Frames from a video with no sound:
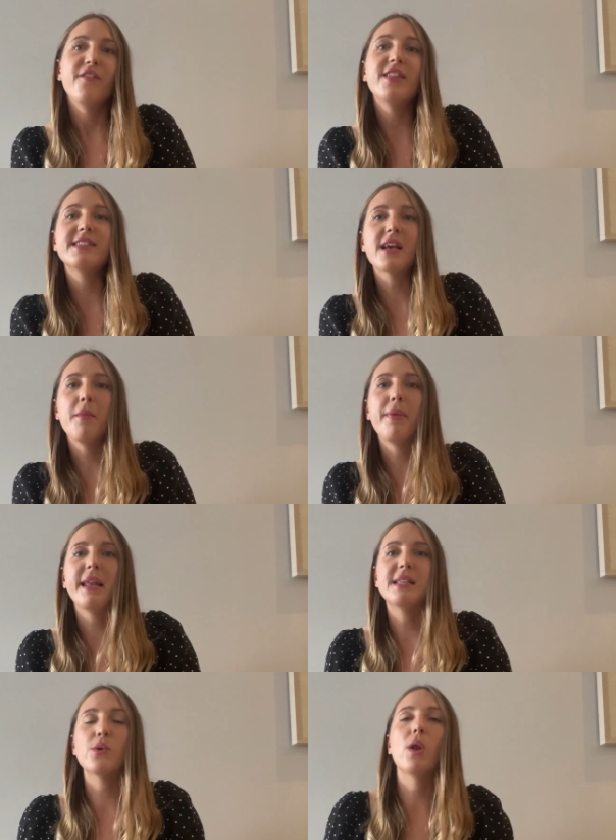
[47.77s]
For this
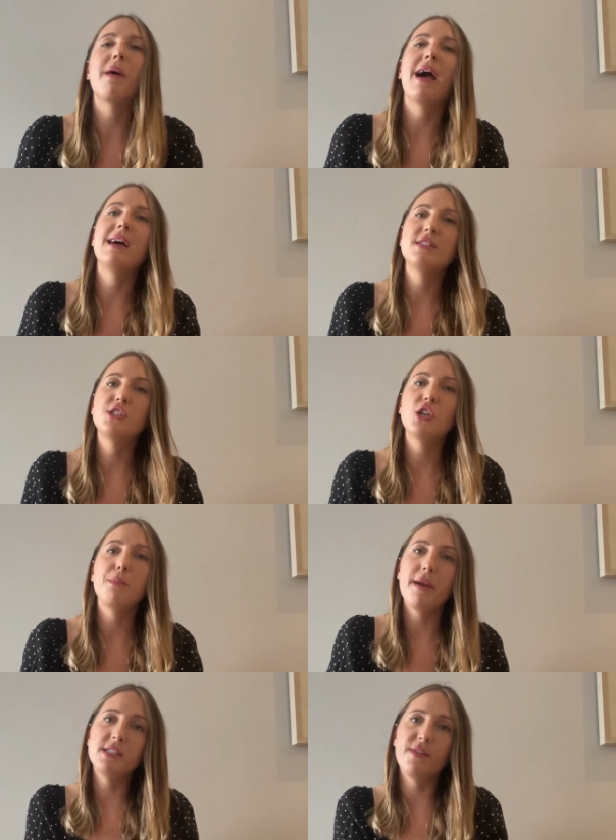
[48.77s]
company, it's all about
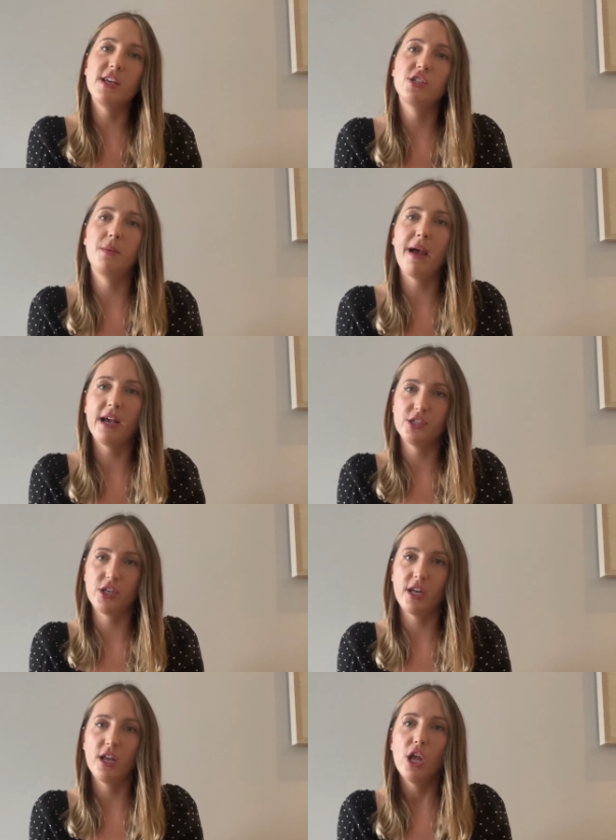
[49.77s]
attitude, motivation and
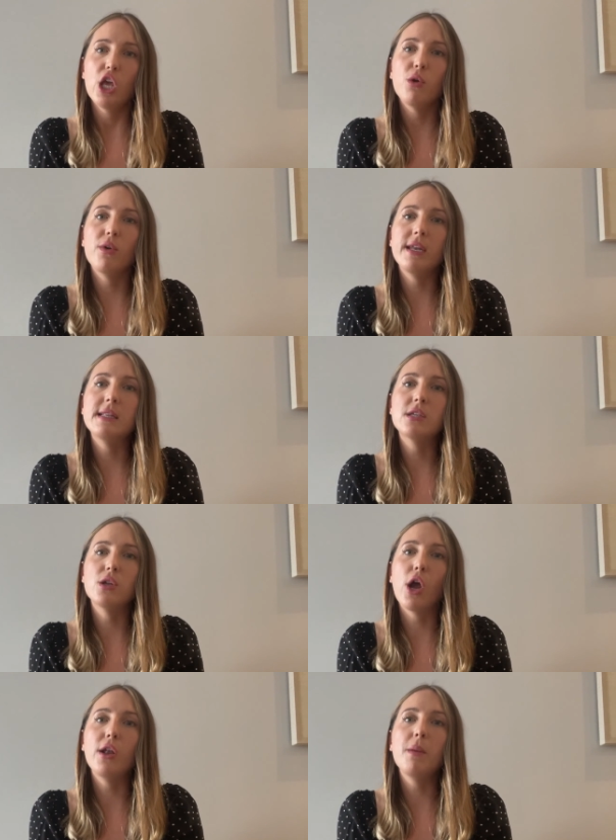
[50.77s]
passion. You will need to
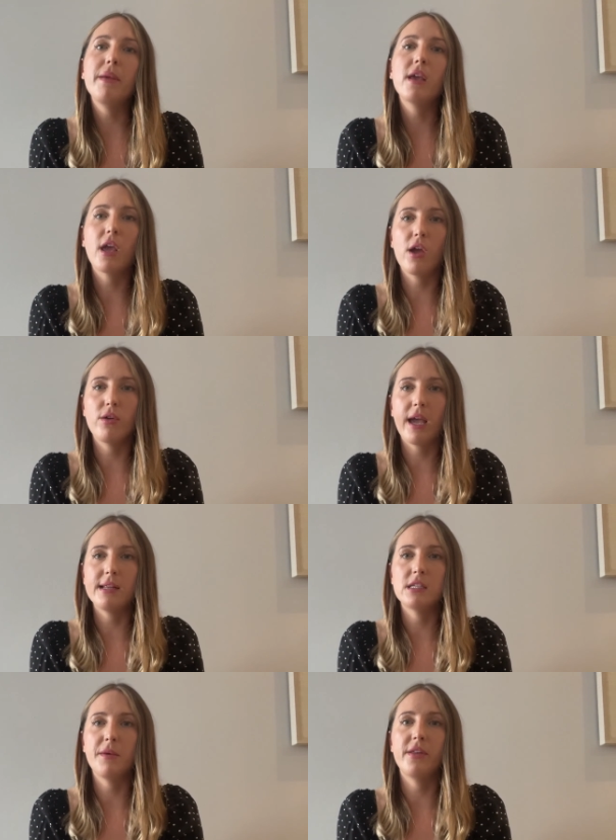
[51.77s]
not only be a
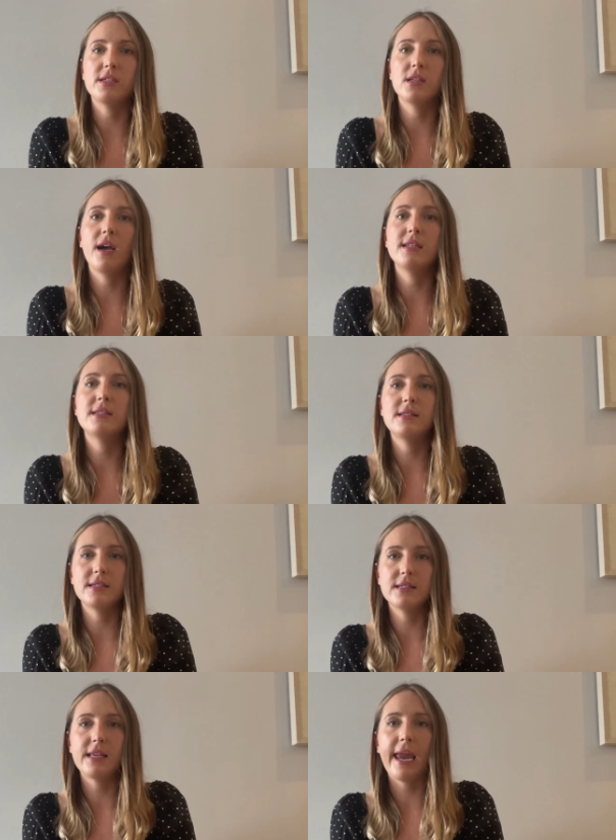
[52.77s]
go-getter with a desire to
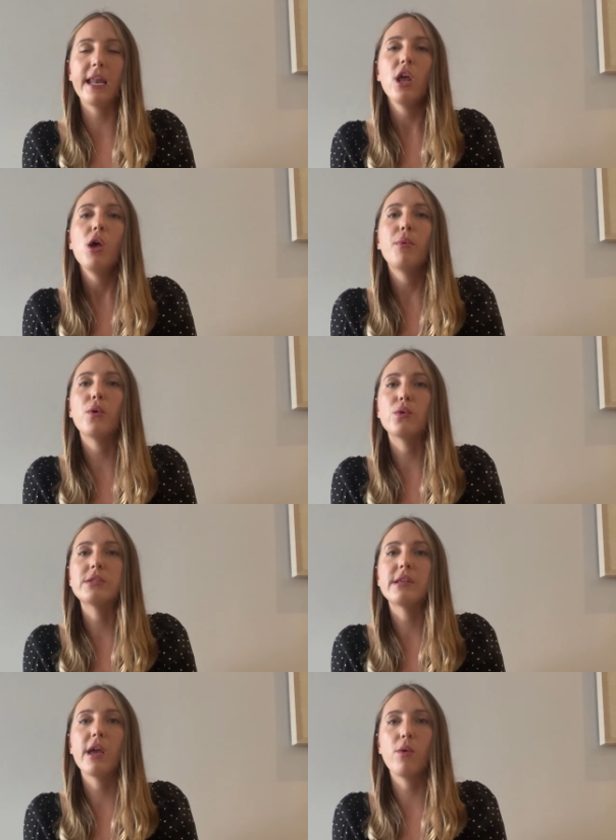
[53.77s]
succeed, but
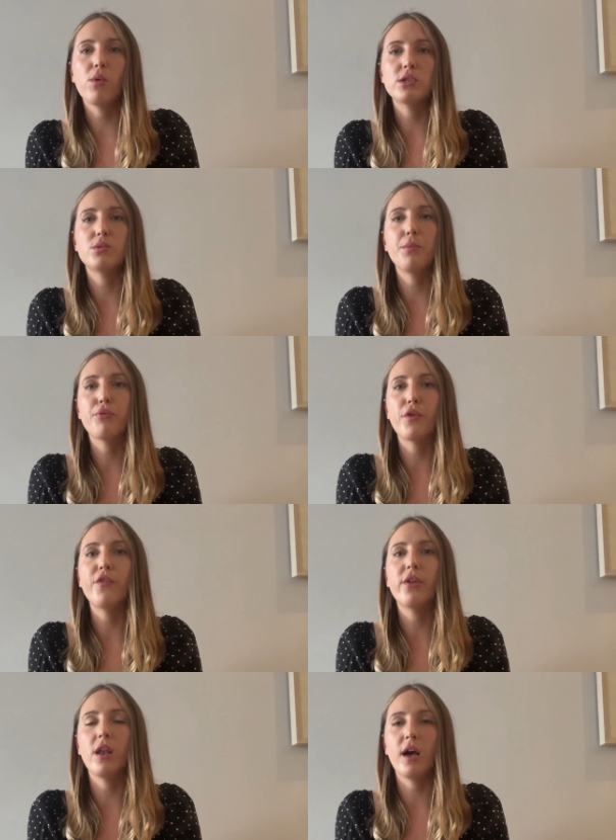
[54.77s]
also want to
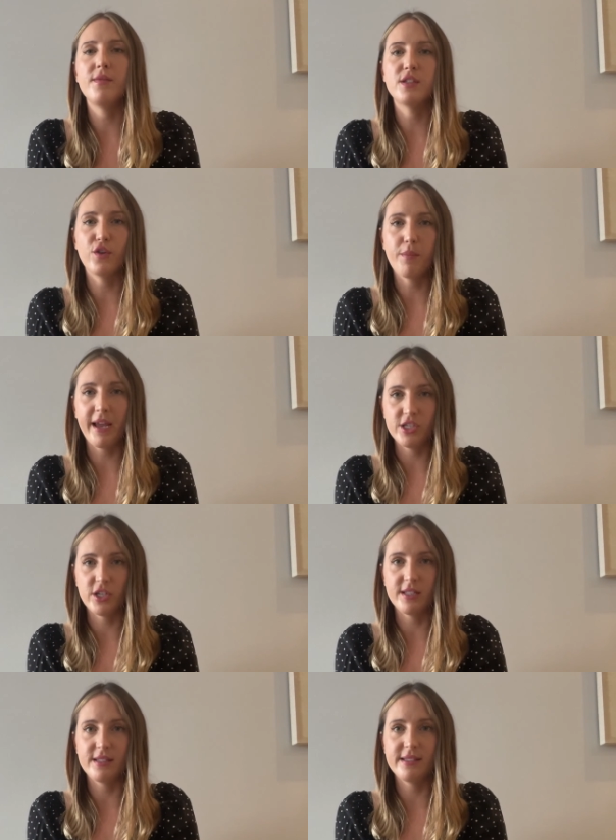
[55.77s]
improve the lives of your
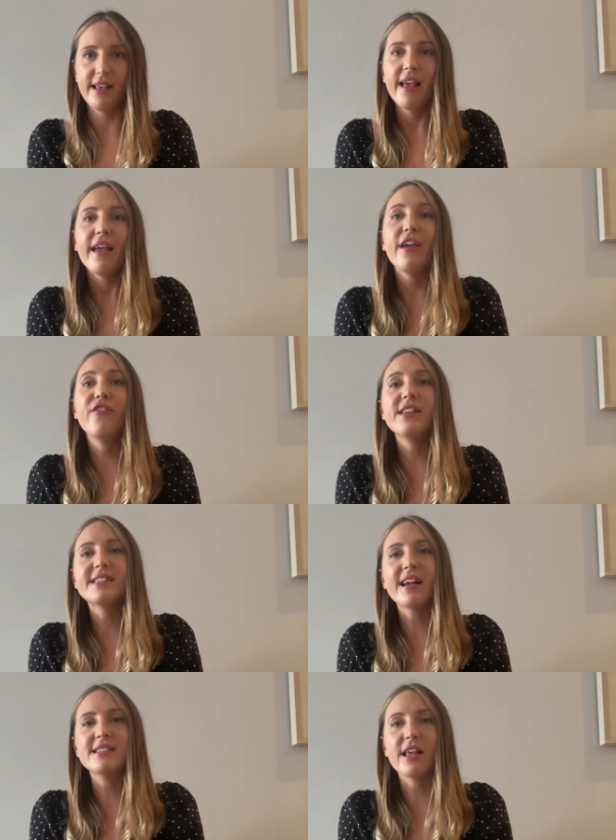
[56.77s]
patients. If this
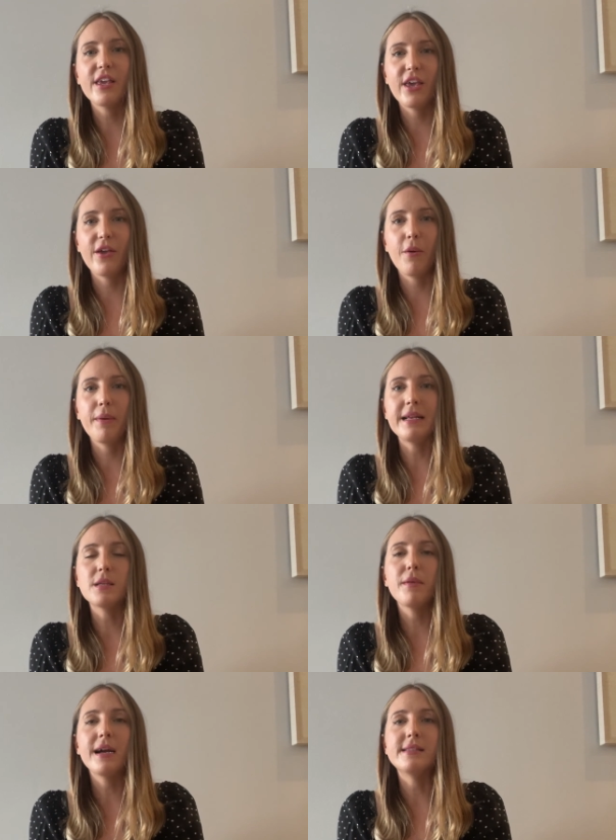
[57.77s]
sounds like you, please
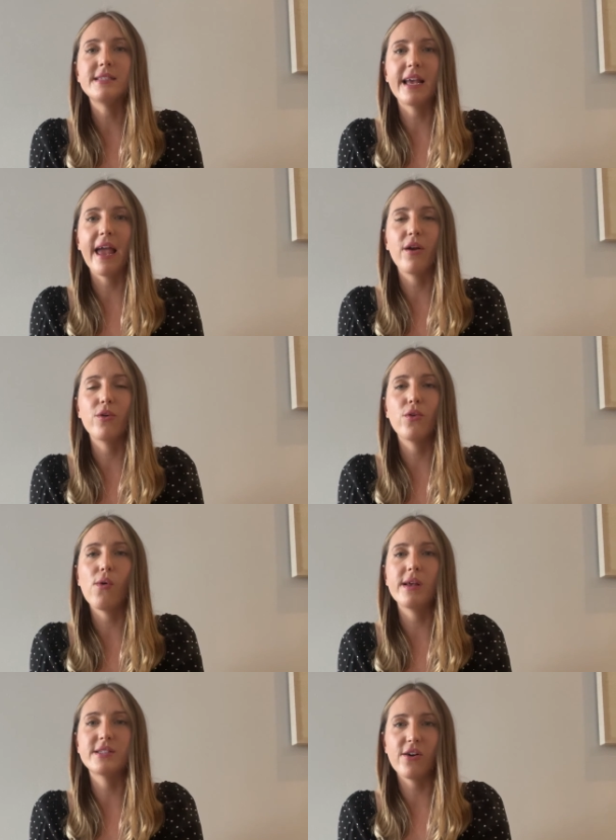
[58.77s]
apply today or
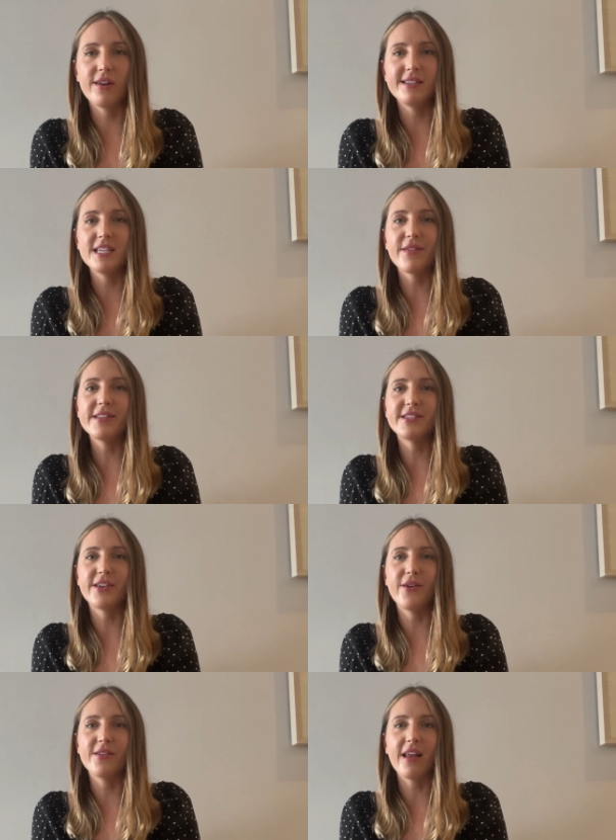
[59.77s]
call us on
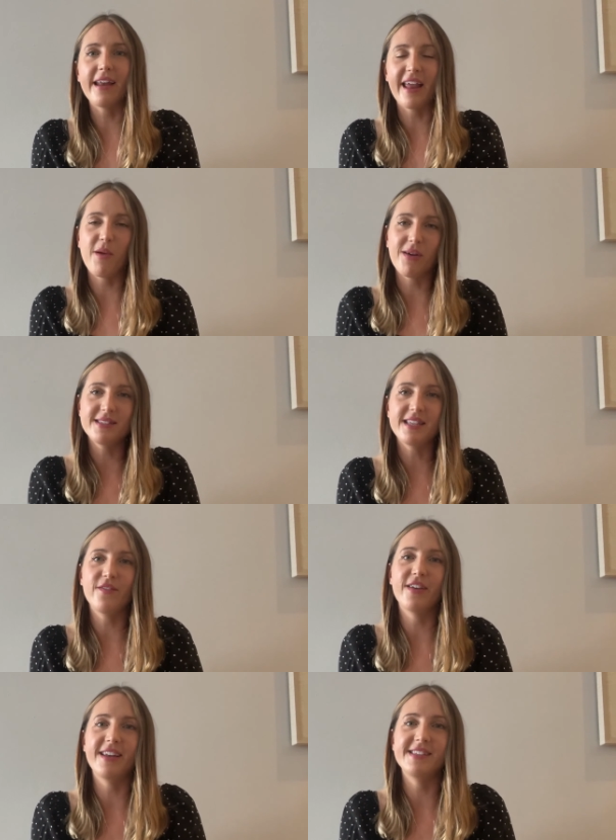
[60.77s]
02
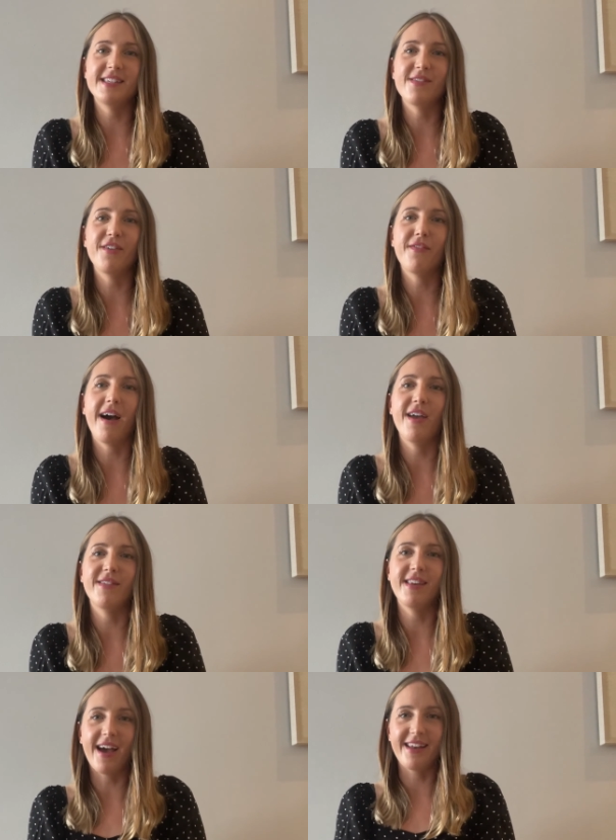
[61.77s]
9817
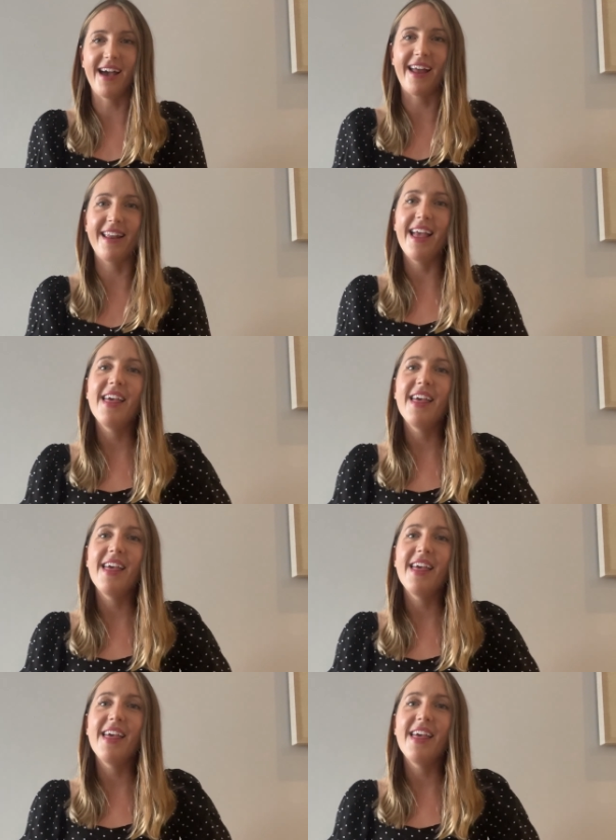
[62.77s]
0599.